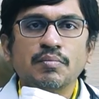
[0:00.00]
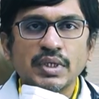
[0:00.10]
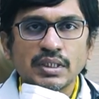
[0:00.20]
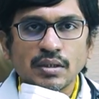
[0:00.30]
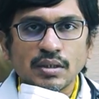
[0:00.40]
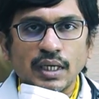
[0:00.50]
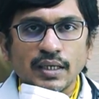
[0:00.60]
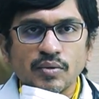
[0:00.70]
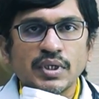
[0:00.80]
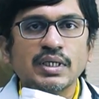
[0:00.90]
make the
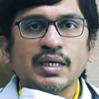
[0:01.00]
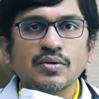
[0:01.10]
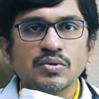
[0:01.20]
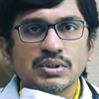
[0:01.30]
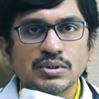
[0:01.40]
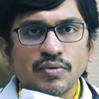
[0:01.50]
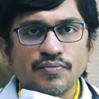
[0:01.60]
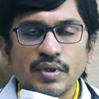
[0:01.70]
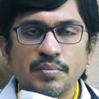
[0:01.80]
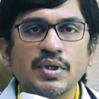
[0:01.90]
accurate diagnosis
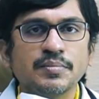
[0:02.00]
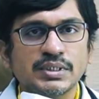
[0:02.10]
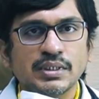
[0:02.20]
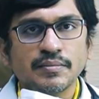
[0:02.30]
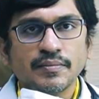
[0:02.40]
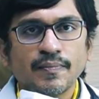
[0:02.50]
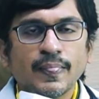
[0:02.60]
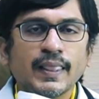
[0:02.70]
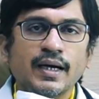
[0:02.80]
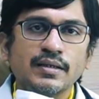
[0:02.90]
of epilepsy.
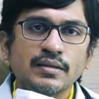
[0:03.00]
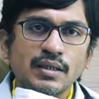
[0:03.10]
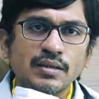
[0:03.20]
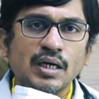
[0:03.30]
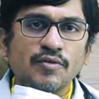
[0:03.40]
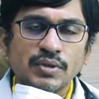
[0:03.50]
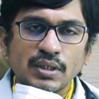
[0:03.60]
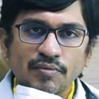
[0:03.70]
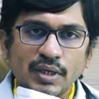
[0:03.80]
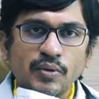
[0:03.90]
And then after
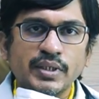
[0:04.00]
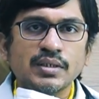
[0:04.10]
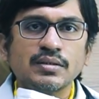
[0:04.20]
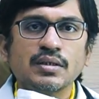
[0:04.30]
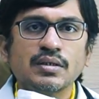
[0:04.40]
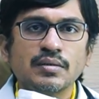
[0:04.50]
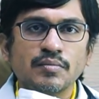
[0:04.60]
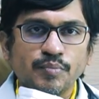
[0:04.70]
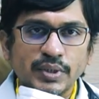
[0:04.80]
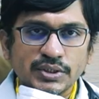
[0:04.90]
evaluating
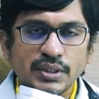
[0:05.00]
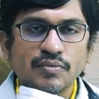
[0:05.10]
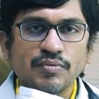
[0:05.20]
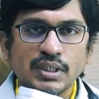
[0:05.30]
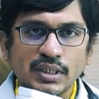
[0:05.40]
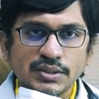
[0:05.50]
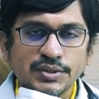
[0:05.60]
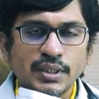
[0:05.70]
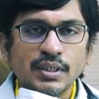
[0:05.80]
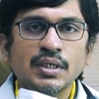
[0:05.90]
the patient with the
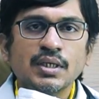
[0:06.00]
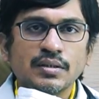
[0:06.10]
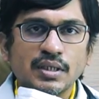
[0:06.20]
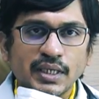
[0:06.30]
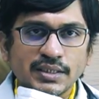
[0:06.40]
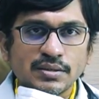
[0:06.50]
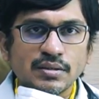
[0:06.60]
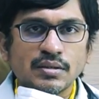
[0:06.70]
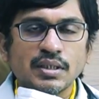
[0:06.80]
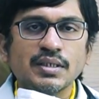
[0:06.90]
history, the next
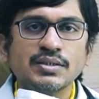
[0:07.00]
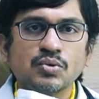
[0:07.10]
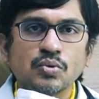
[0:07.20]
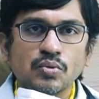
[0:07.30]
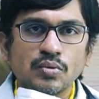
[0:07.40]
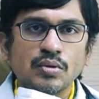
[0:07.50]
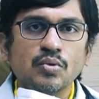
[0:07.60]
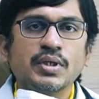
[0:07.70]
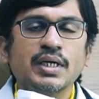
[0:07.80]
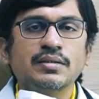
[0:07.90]
thing is to
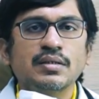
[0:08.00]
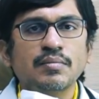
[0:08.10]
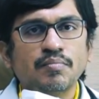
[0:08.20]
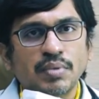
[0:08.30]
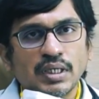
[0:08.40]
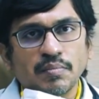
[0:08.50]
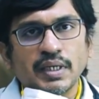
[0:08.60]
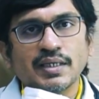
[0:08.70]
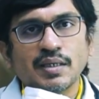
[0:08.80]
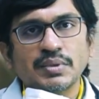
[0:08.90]
look at the blood
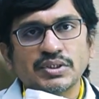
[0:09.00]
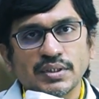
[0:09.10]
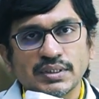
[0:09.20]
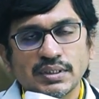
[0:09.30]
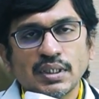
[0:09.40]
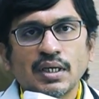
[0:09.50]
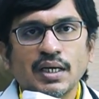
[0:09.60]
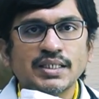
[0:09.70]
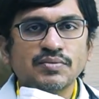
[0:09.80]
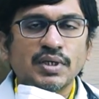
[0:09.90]
biochemistries,
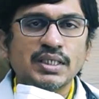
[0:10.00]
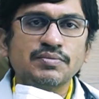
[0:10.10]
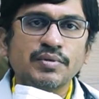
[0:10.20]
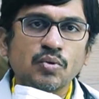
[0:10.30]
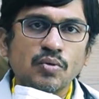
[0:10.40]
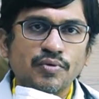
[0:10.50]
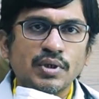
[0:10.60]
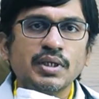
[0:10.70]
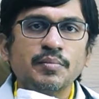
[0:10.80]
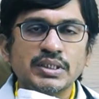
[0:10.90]
as well as we go
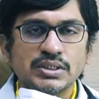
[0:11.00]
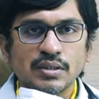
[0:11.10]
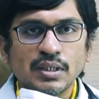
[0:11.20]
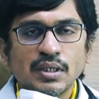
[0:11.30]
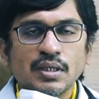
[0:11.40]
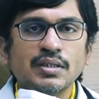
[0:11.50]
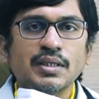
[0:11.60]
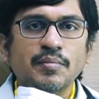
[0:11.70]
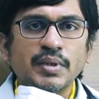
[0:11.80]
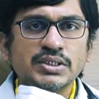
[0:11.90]
for imaging. In
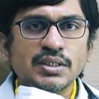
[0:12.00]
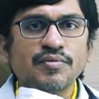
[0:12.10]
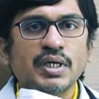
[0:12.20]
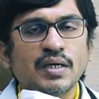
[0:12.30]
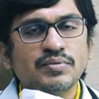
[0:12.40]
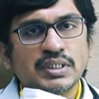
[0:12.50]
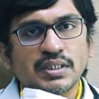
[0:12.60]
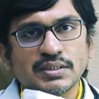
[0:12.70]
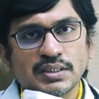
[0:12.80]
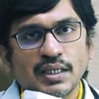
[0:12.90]
the imaging, we have
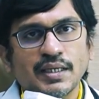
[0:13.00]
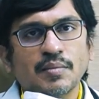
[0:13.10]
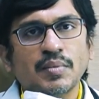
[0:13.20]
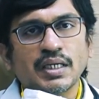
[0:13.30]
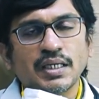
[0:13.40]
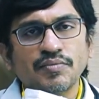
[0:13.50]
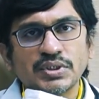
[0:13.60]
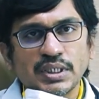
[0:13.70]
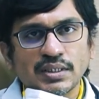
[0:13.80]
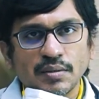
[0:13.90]
CT scan and MRI,
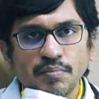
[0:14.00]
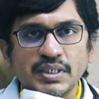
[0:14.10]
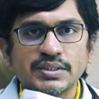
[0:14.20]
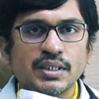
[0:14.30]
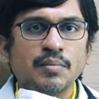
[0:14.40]
which are the basic